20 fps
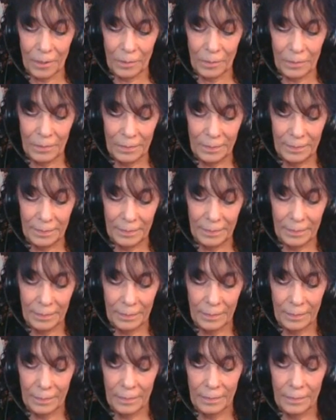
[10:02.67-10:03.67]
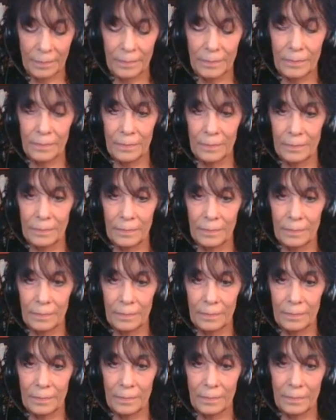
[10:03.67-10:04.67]

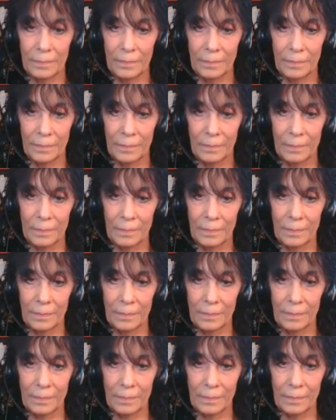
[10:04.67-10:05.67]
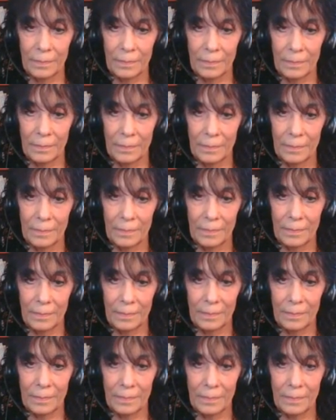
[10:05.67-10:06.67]

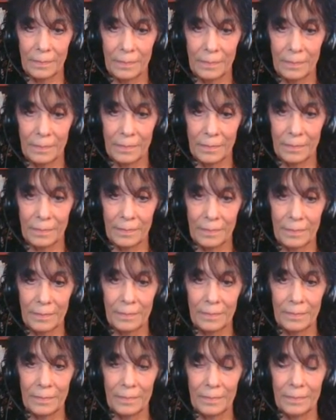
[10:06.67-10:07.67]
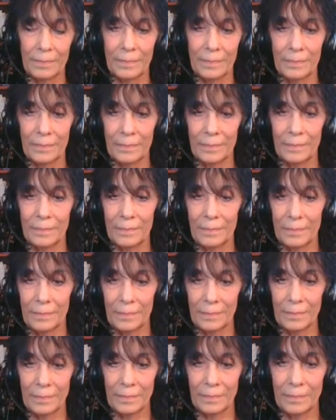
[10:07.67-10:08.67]

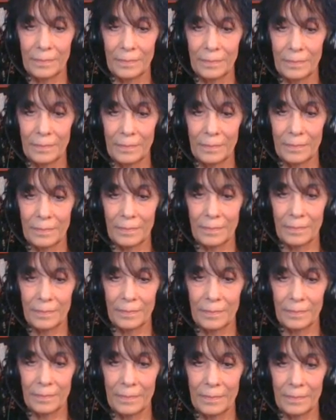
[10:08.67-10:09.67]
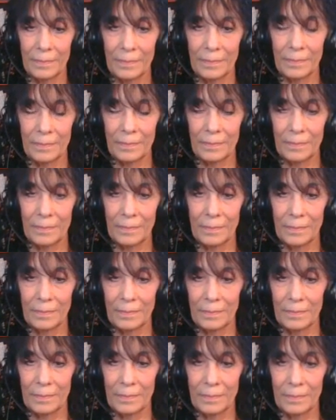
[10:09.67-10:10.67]
(silent)